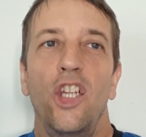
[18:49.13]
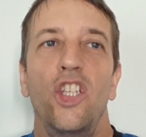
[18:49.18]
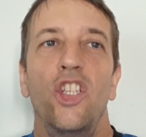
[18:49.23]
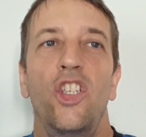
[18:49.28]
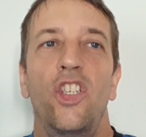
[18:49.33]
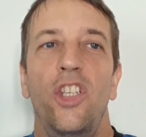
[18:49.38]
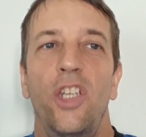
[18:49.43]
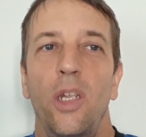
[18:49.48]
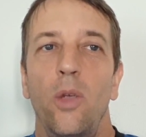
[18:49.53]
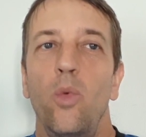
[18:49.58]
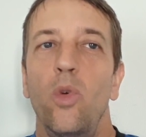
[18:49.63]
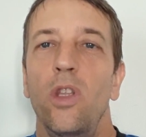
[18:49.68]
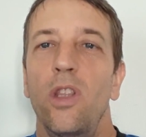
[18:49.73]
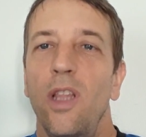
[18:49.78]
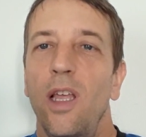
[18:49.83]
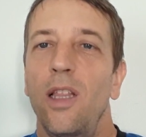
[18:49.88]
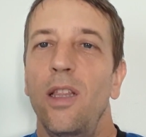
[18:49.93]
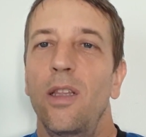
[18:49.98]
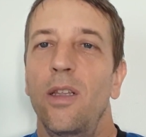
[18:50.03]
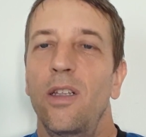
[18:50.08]
She would
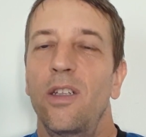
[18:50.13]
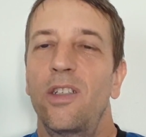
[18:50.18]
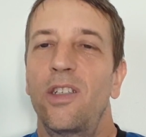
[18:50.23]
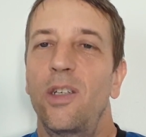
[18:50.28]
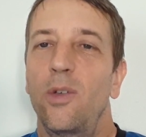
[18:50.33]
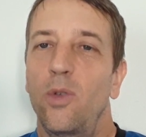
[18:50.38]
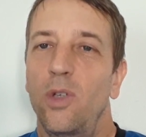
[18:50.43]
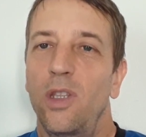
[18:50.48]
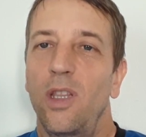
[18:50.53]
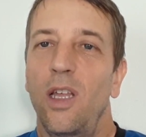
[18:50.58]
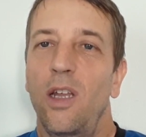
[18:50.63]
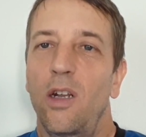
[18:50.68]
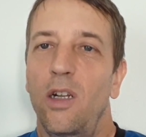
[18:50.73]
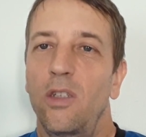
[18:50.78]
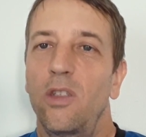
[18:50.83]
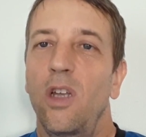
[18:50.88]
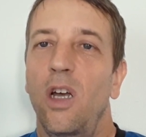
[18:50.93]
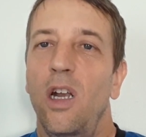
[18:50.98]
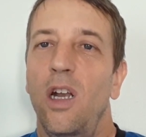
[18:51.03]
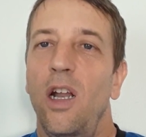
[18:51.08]
let our
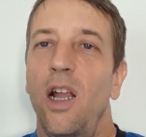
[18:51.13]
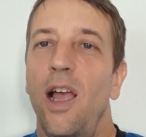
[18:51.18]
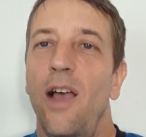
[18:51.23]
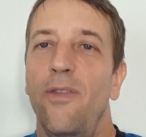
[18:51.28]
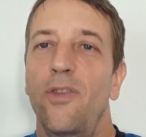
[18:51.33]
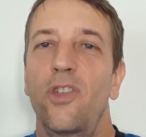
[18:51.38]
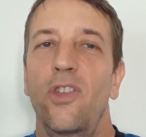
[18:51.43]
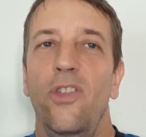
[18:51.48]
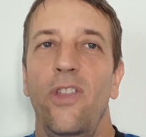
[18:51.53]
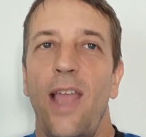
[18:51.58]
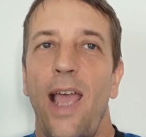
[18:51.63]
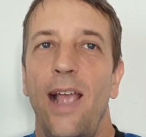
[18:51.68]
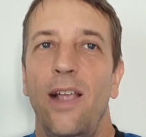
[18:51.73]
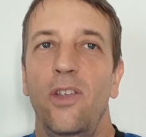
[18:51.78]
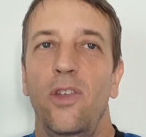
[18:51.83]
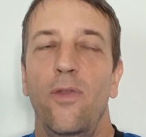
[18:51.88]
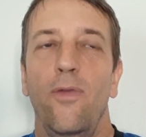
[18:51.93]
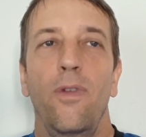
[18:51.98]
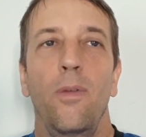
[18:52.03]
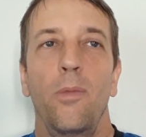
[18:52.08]
daughter have
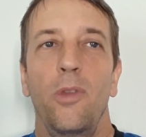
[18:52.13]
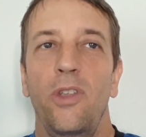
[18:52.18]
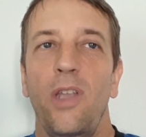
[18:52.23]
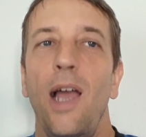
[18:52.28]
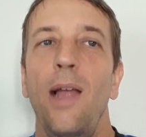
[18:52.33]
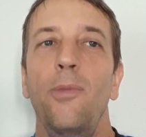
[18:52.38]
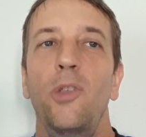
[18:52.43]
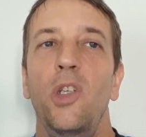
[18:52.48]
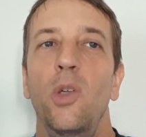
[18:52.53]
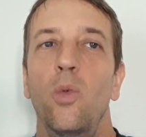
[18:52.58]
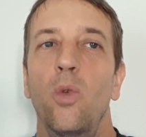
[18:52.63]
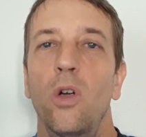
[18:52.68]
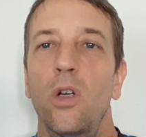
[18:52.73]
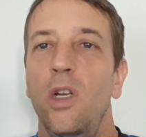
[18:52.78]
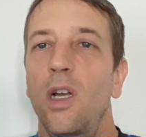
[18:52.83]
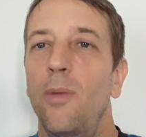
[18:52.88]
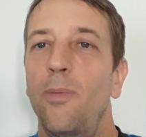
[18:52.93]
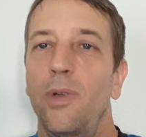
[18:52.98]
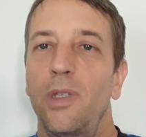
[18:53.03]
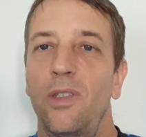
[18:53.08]
snacks from the time she
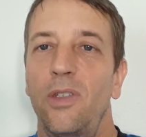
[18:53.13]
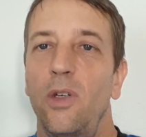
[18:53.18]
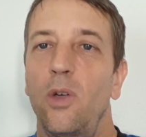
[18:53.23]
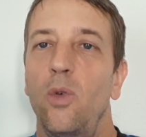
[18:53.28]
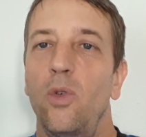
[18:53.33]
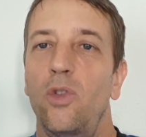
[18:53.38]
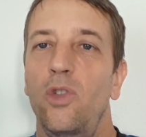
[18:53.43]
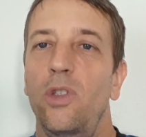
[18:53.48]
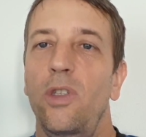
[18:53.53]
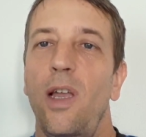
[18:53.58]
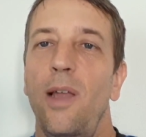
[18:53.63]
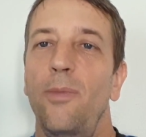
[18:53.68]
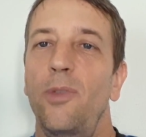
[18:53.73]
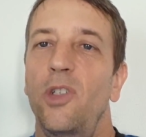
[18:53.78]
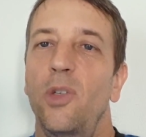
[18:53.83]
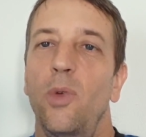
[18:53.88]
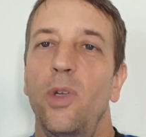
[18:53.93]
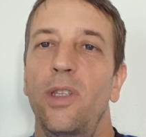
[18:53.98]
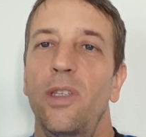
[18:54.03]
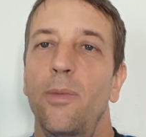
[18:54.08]
woke up until the time
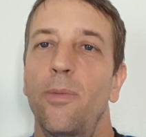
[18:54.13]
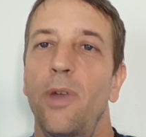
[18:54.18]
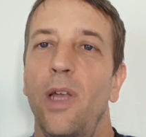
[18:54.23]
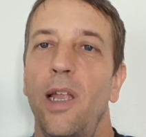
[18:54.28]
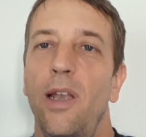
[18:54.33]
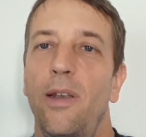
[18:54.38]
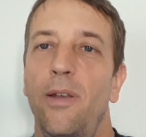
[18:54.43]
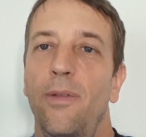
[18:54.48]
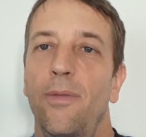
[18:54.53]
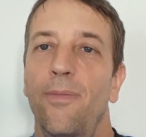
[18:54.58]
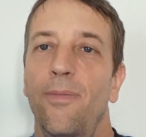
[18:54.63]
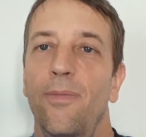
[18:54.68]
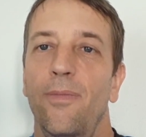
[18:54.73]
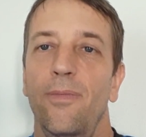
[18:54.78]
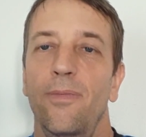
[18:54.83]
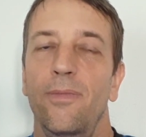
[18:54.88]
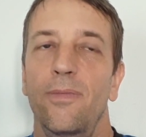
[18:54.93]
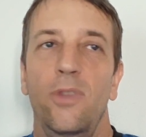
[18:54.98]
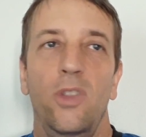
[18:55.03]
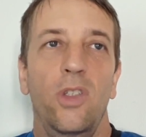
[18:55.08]
she went to bed.
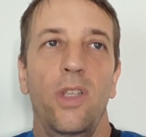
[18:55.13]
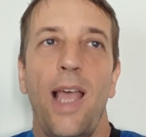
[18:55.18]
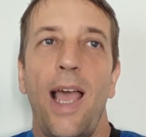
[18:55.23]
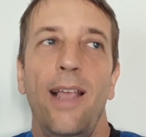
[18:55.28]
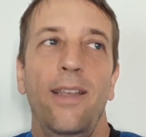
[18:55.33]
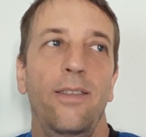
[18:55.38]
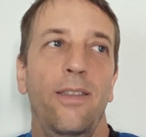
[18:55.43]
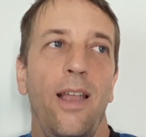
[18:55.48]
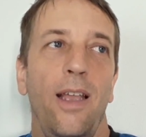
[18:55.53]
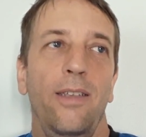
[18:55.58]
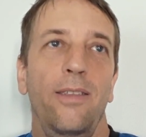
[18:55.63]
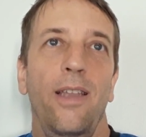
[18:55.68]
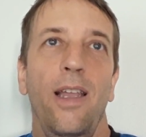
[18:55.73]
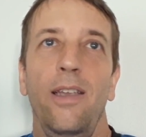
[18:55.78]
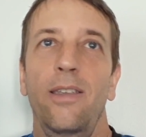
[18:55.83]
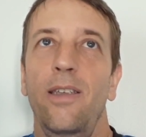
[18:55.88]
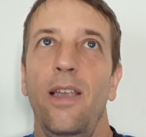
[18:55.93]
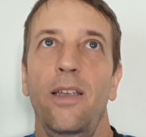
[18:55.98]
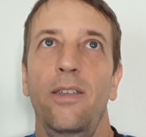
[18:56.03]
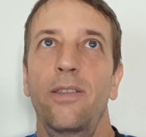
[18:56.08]
Snack, snack,
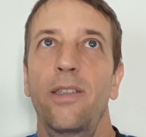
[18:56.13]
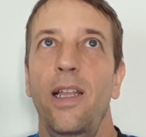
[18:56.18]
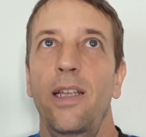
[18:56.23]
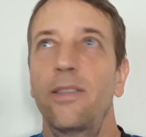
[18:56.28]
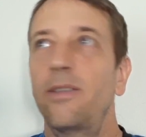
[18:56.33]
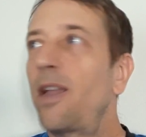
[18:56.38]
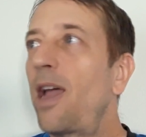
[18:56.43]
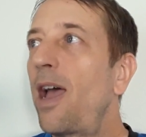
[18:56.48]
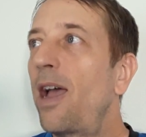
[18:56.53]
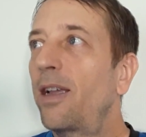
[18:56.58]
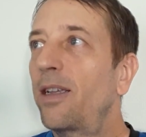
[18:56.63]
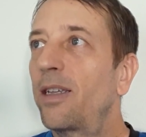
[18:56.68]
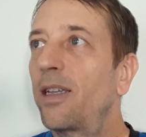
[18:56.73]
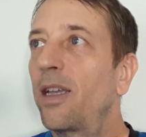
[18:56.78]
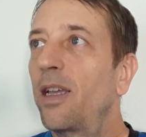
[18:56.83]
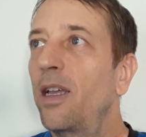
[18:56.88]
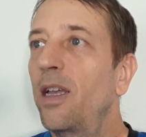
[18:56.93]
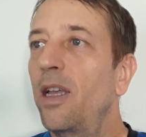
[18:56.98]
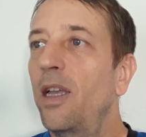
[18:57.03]
snack, snack, snack, snack.